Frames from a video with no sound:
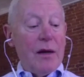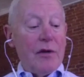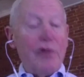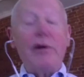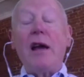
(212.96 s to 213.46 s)

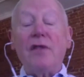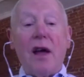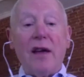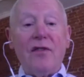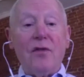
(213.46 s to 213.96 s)
creative
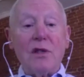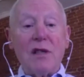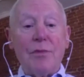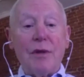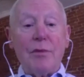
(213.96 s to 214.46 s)
life was
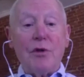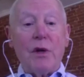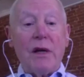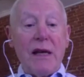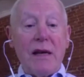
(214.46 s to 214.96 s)
something
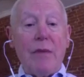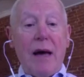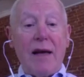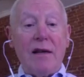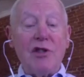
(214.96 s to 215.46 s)
between him
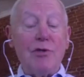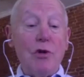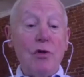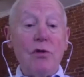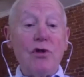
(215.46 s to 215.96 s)
and his
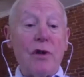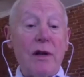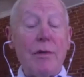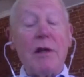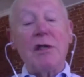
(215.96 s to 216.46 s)
muse or
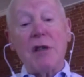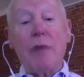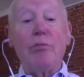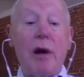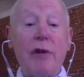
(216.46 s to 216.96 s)
him and his
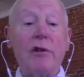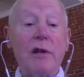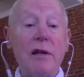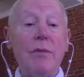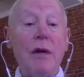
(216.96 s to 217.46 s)
typewriter or
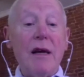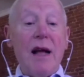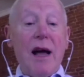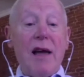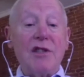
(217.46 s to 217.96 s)
him
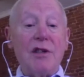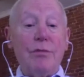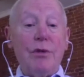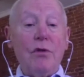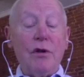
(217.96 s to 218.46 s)
and his
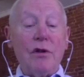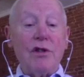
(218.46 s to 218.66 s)
computer.